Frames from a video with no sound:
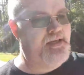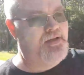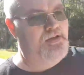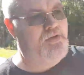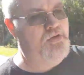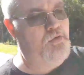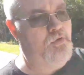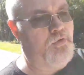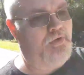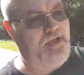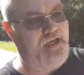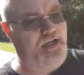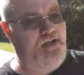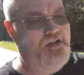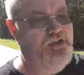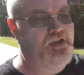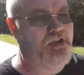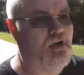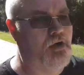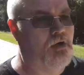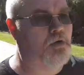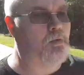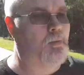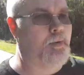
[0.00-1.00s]
who can actually
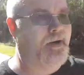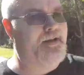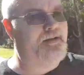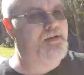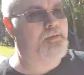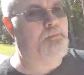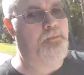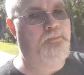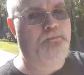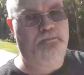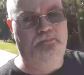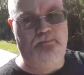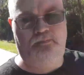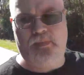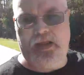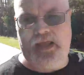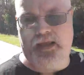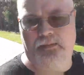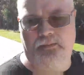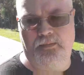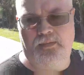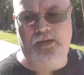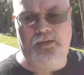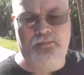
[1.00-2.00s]
go around
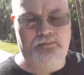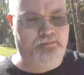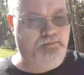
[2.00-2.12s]
and,